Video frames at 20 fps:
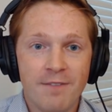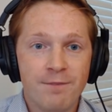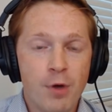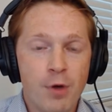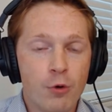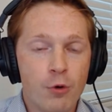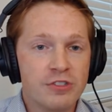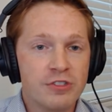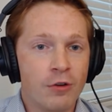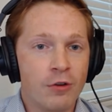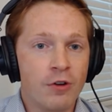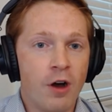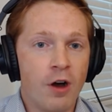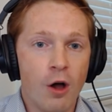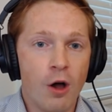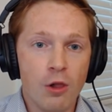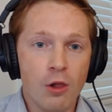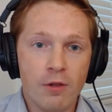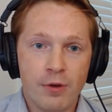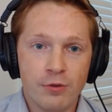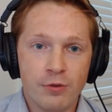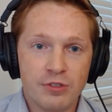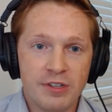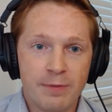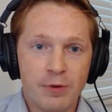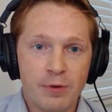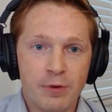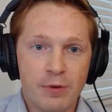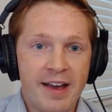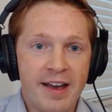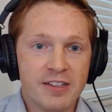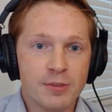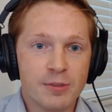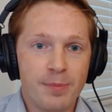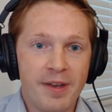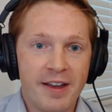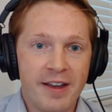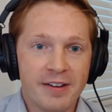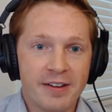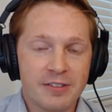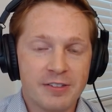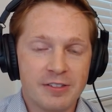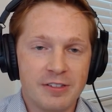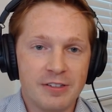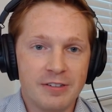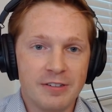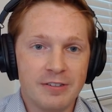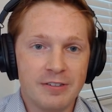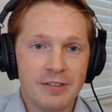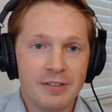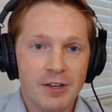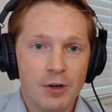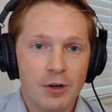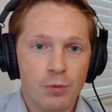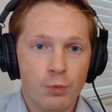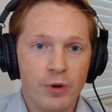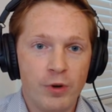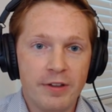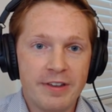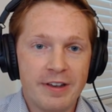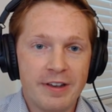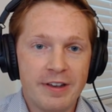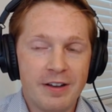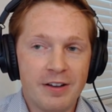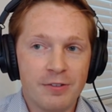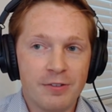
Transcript: focus on all of those different aspects, and really a,